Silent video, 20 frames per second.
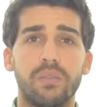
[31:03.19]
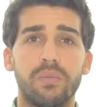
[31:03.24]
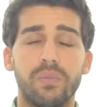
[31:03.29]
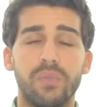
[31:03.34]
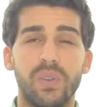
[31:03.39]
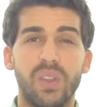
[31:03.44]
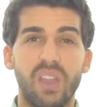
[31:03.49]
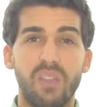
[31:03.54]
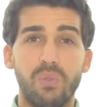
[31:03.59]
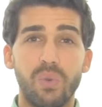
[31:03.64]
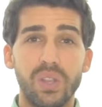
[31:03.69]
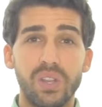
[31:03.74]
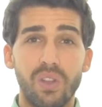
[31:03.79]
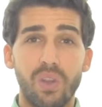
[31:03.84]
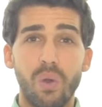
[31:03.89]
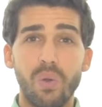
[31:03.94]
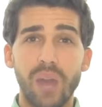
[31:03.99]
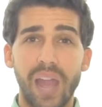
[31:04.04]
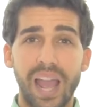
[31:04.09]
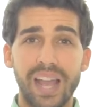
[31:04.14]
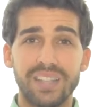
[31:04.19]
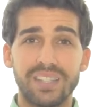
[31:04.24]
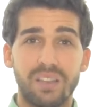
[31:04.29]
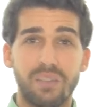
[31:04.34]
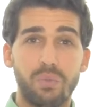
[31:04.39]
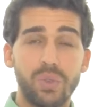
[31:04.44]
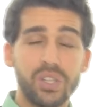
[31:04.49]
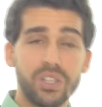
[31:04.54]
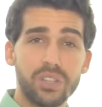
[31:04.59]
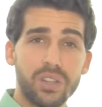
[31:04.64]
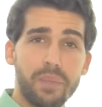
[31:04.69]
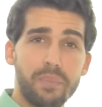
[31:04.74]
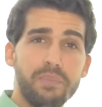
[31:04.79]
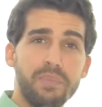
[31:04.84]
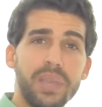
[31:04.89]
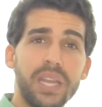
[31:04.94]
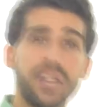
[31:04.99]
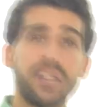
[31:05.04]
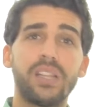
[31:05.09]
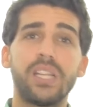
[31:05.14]
If we don't ask, if we just
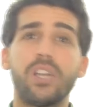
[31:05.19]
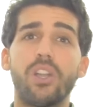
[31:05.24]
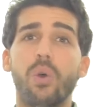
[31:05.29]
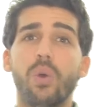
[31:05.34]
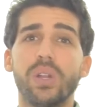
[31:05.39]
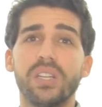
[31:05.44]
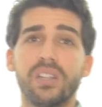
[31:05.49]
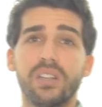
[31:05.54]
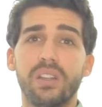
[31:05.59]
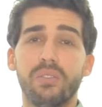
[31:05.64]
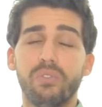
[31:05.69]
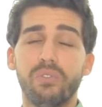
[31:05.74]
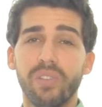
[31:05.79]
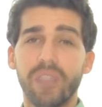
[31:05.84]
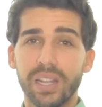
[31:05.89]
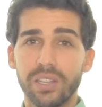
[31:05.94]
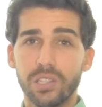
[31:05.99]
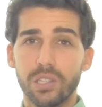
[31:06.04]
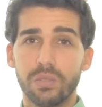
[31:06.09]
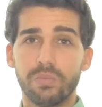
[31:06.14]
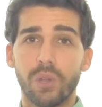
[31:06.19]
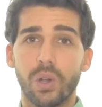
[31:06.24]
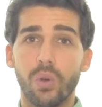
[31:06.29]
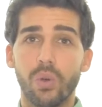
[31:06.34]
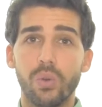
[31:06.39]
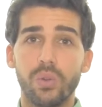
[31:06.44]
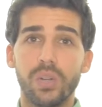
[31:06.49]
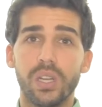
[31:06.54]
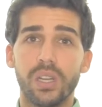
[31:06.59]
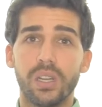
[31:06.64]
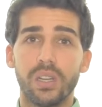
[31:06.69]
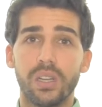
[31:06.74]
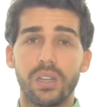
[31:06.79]
immediately go into defense mode,